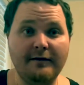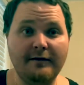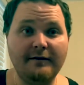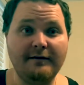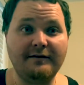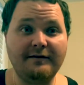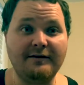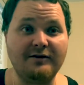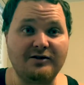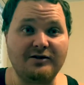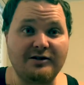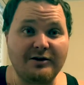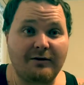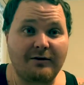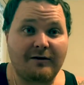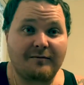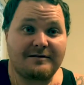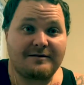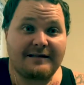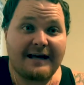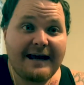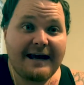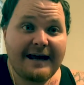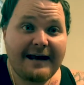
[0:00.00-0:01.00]
You see what I'm
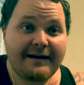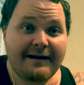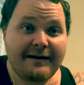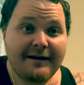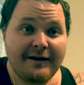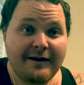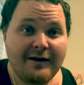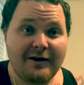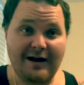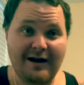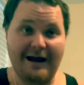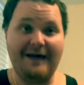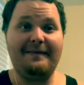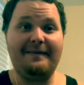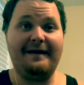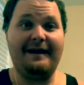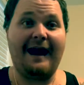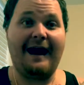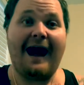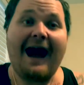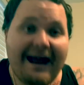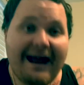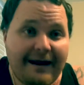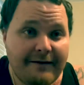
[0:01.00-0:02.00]
saying? And then
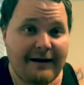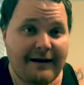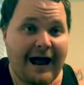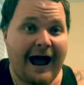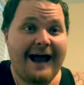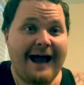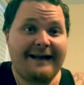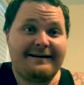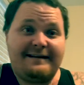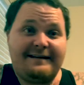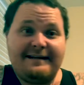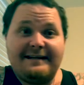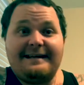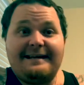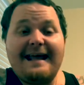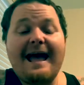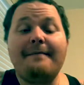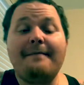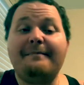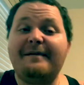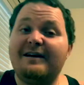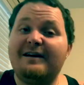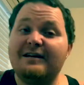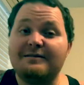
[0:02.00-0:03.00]
I did
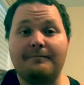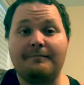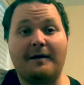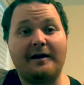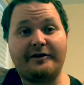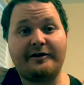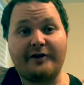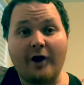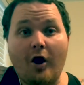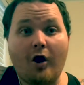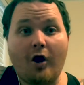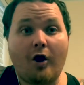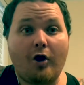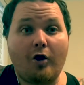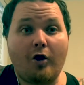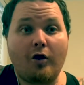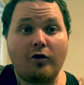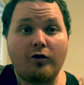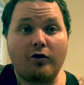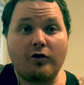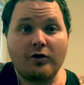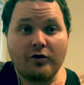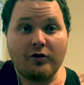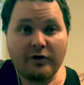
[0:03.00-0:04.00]
that because my
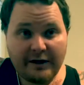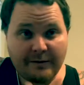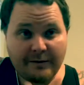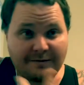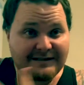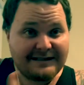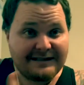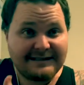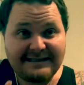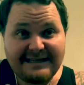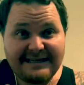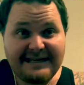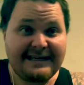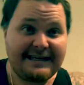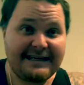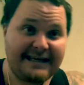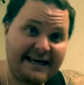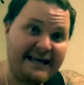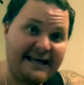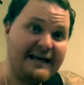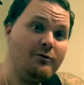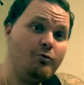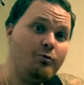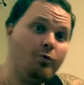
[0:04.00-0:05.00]
dog, he was a Z.
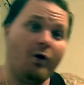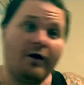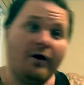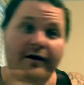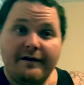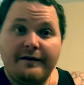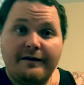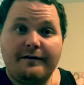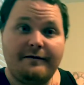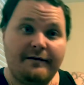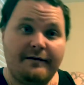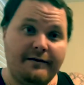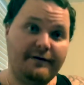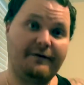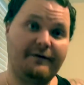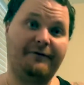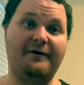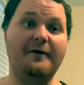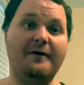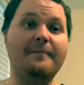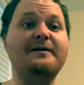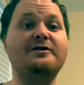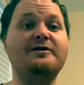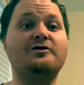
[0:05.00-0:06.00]
He wanted, you
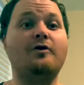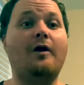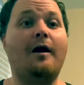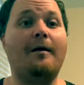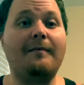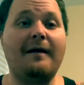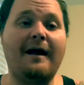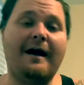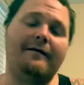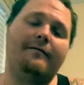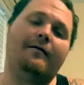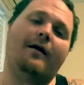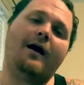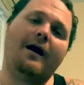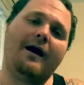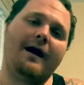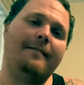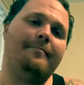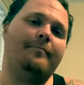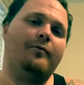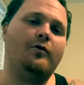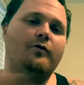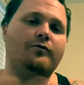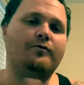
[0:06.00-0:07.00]
feel me? So I'm like, all right,
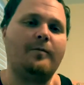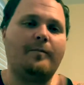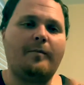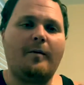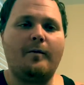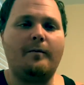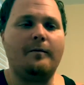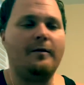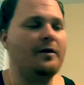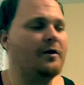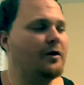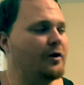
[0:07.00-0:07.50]
boom, boom, boom.